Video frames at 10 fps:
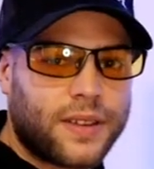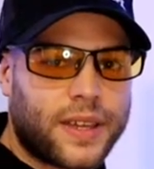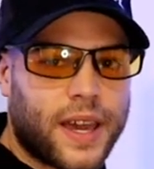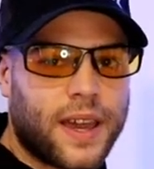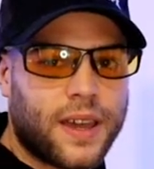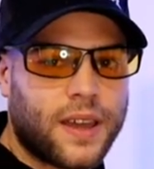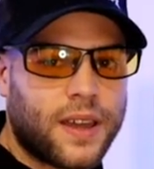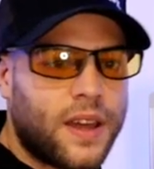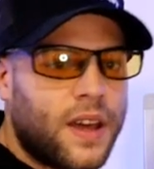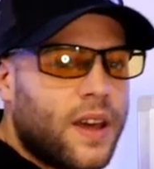Okay?
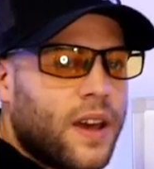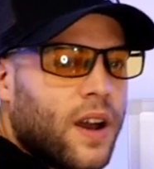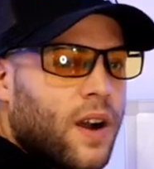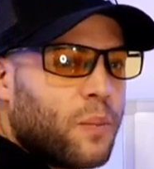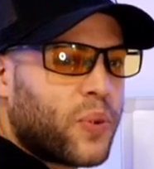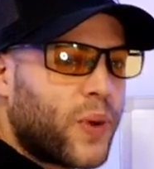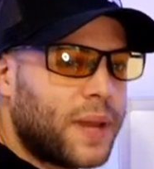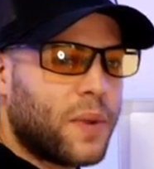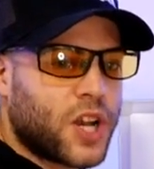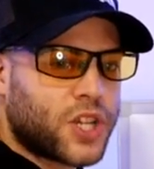
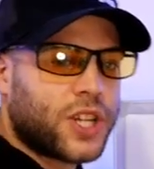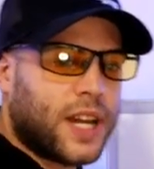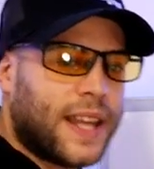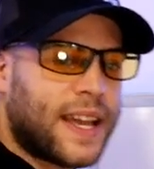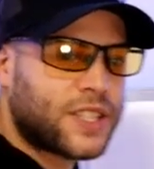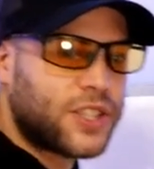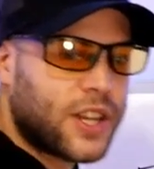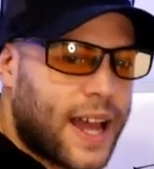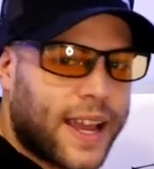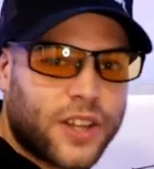Pretty much, unless
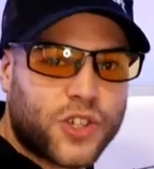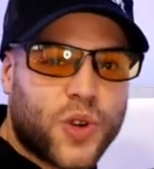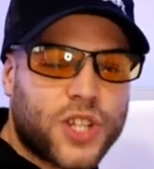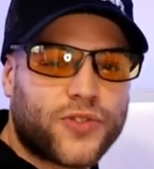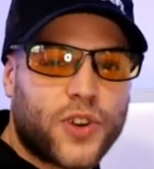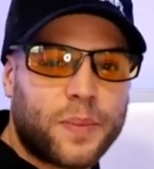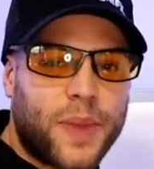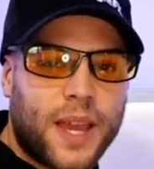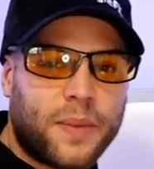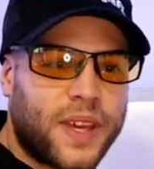you're like a trust fund
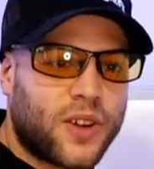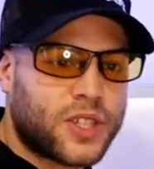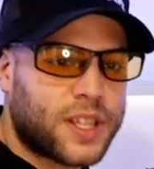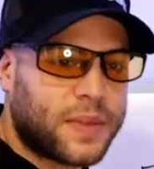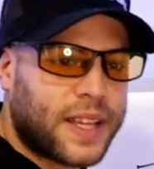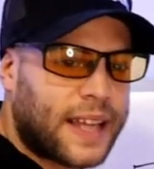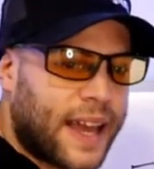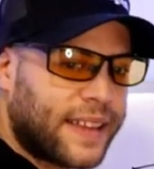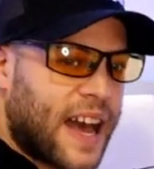baby or something like